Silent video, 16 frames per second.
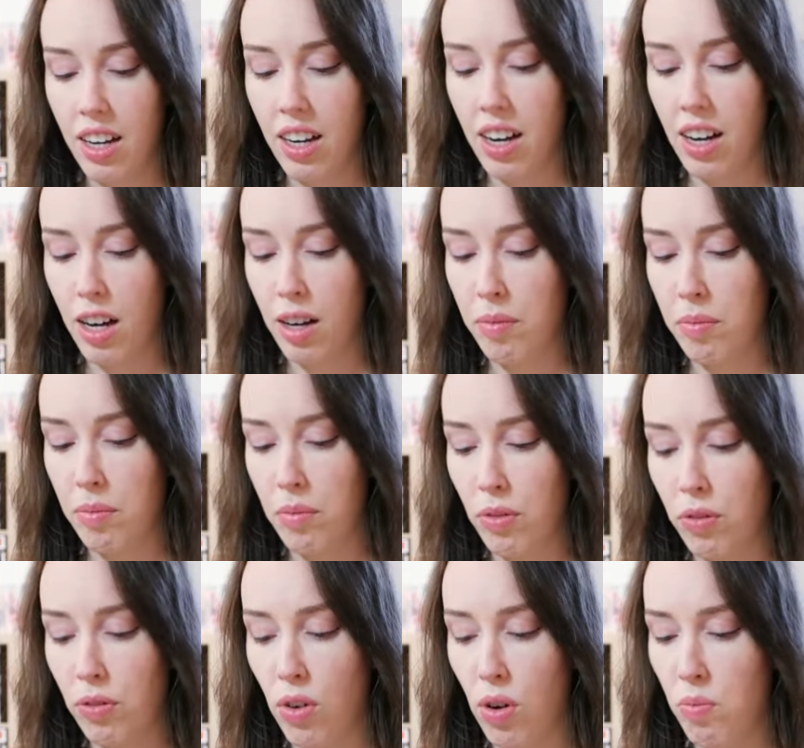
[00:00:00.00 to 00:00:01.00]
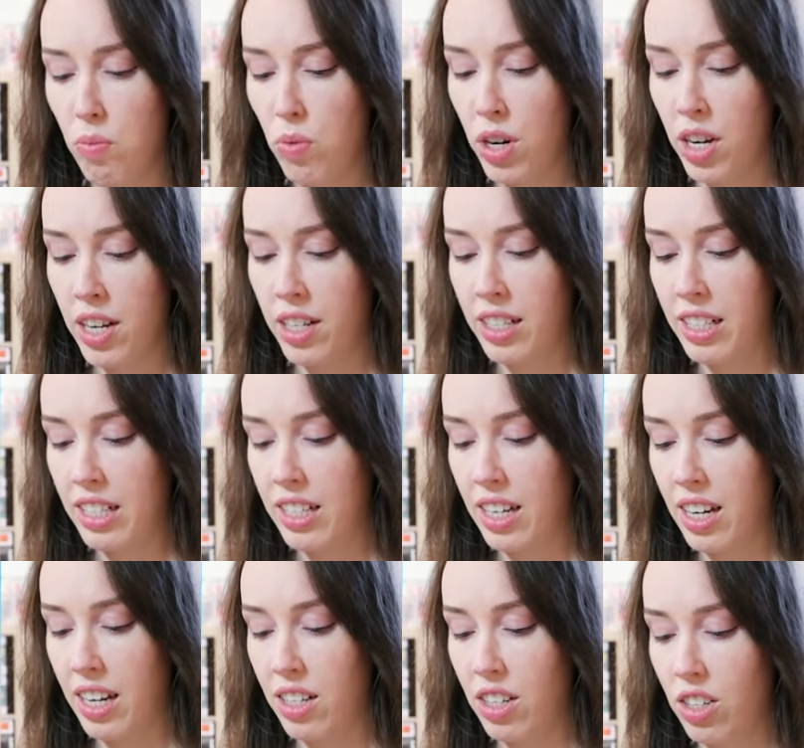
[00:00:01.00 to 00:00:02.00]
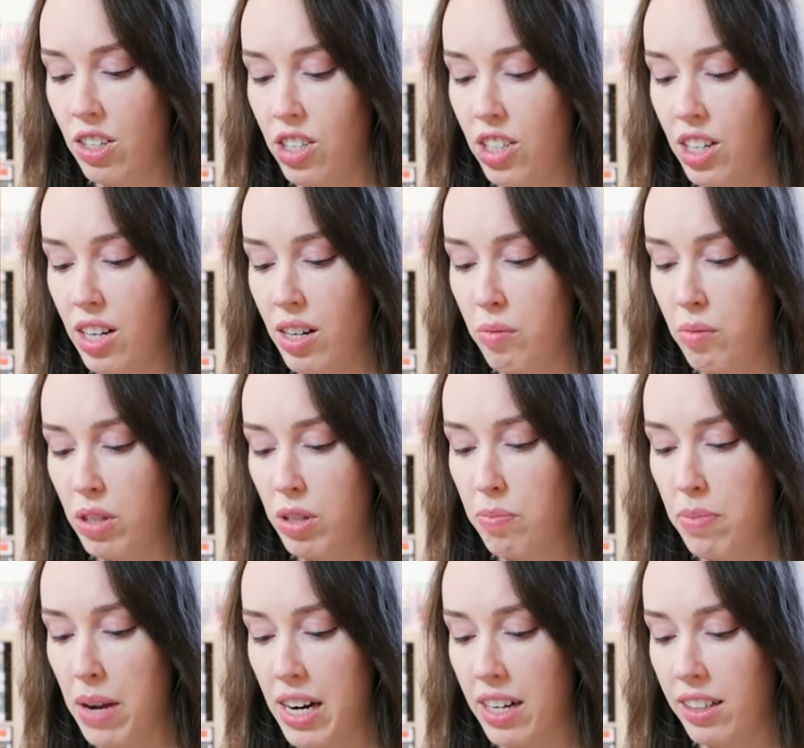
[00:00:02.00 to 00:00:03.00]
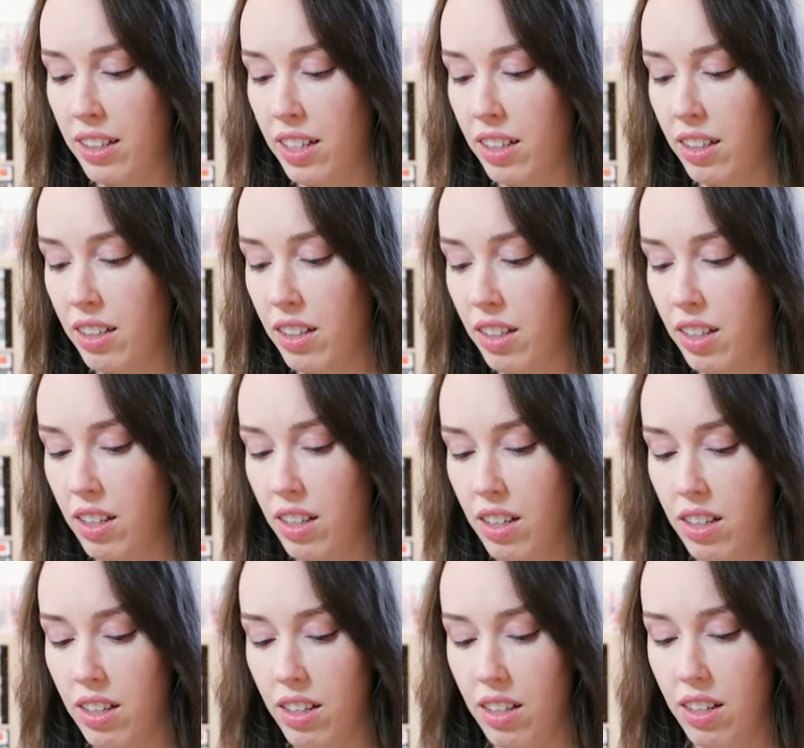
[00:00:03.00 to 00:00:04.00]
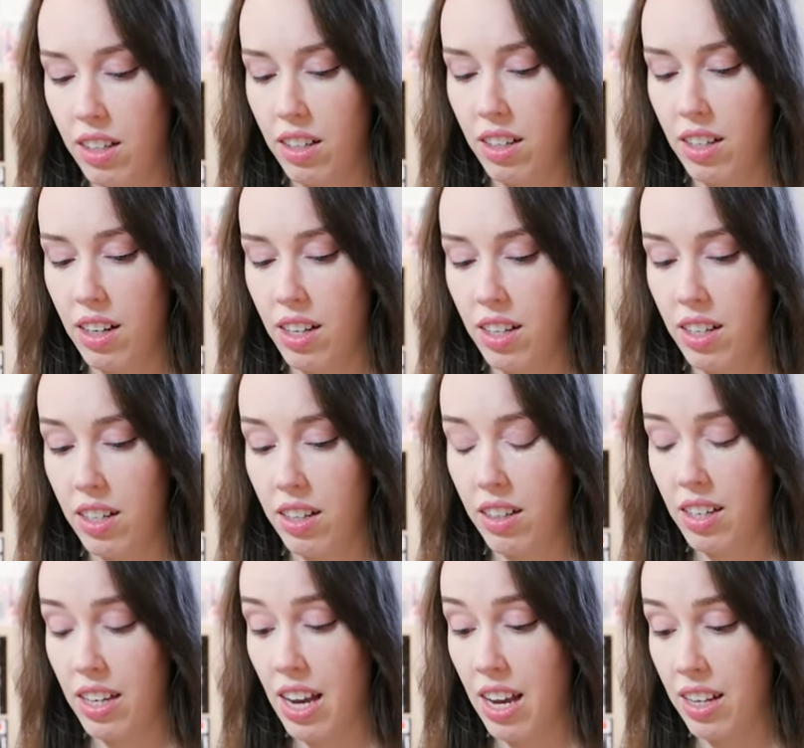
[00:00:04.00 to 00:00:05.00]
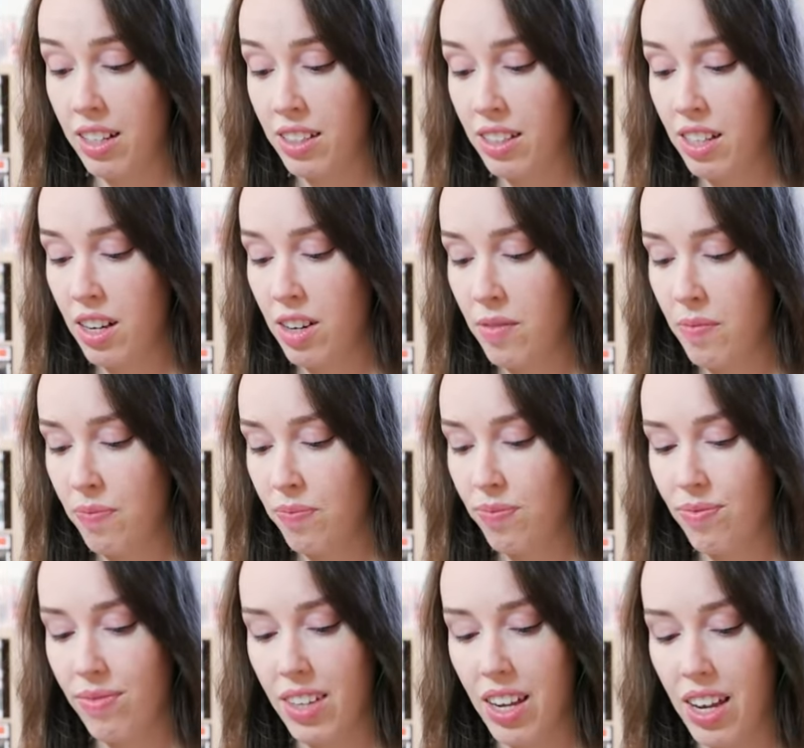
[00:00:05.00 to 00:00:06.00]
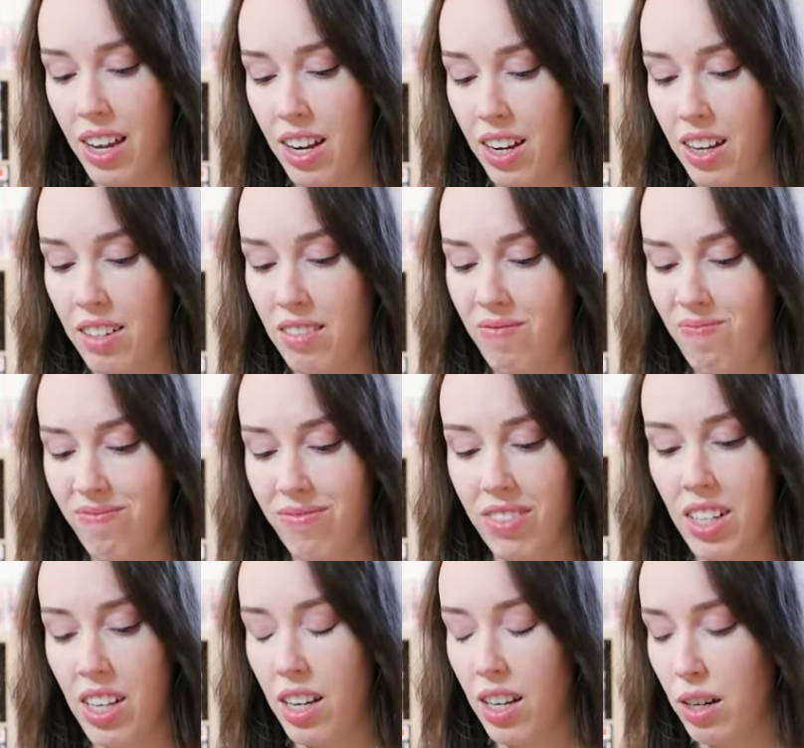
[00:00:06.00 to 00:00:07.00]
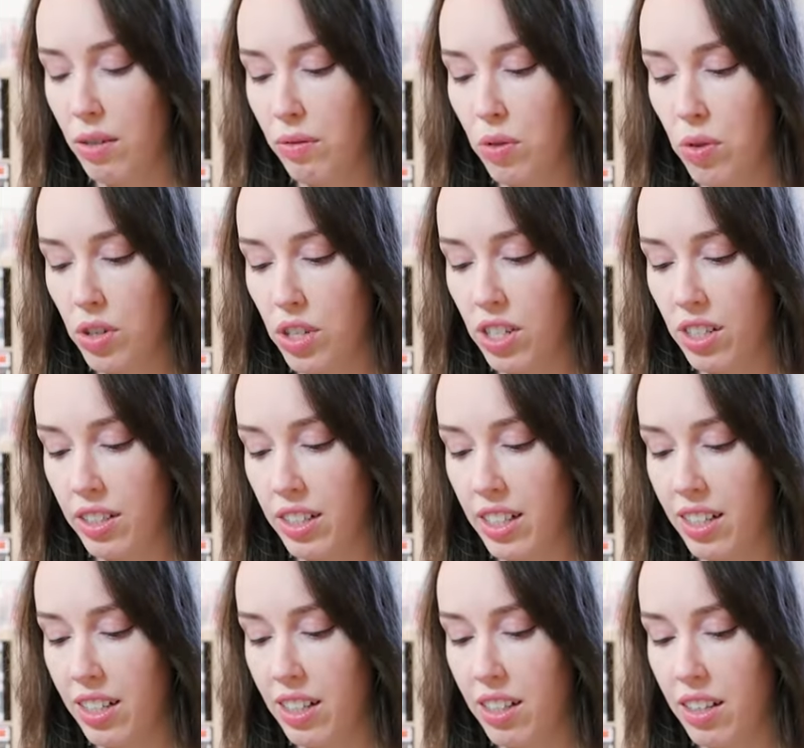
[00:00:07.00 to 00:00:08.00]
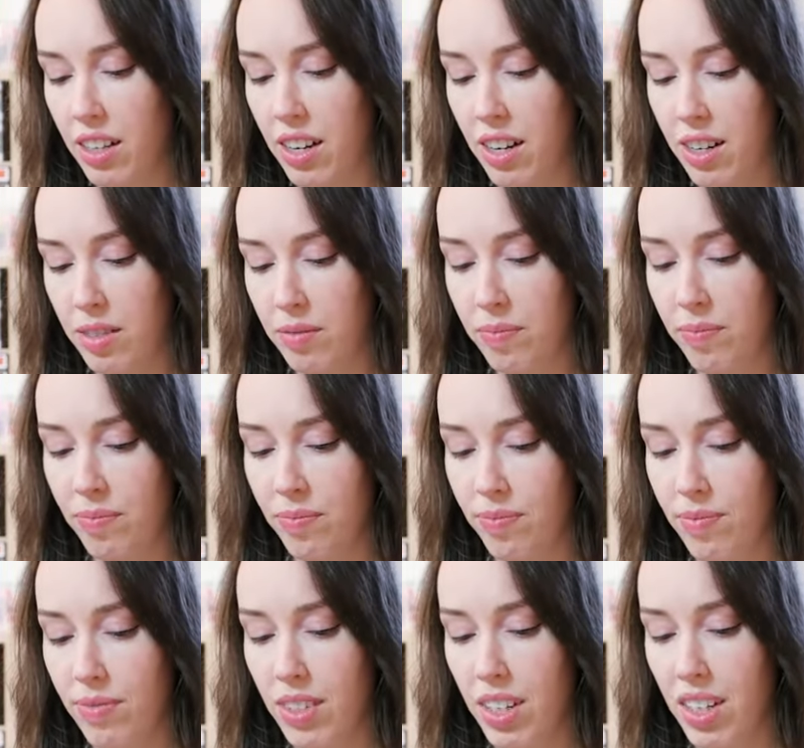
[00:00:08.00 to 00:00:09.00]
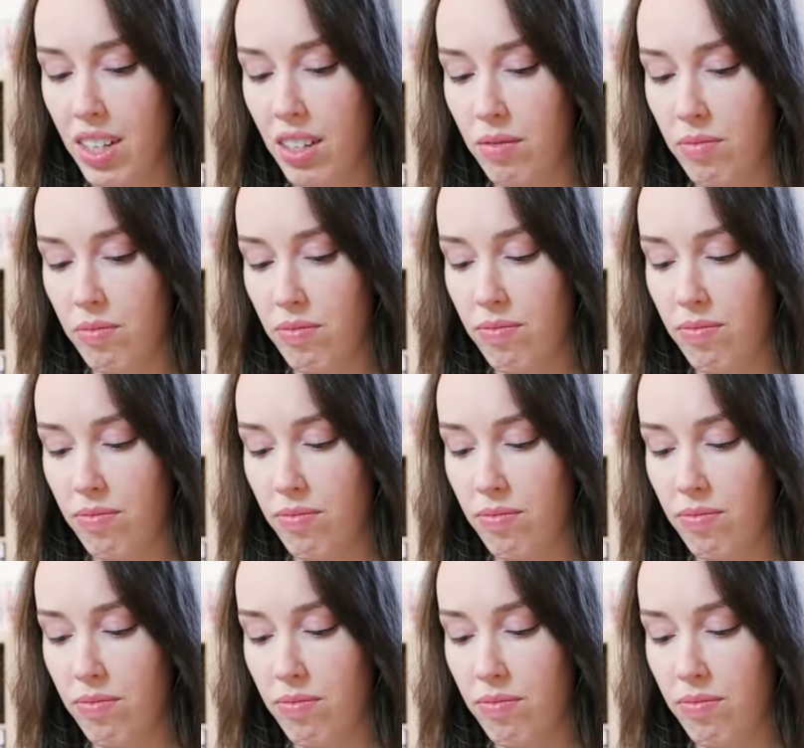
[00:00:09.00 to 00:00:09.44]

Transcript: Um, from what I understand, she was battling uh, cancer, and yeah, unfortunately, um, it